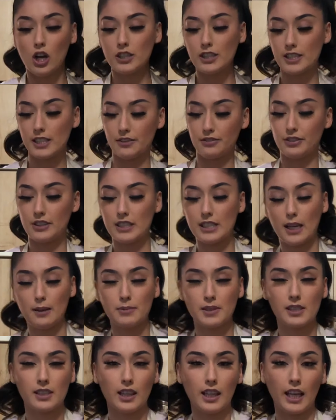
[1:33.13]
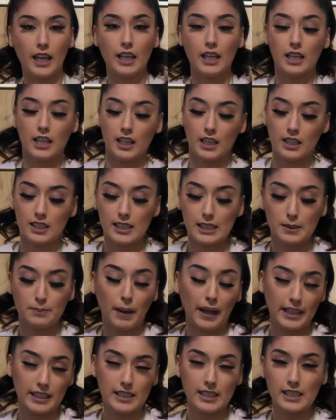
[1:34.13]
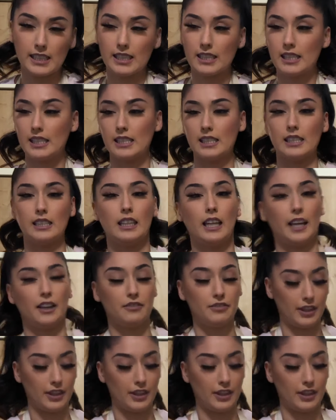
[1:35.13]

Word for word: different types of like spices and like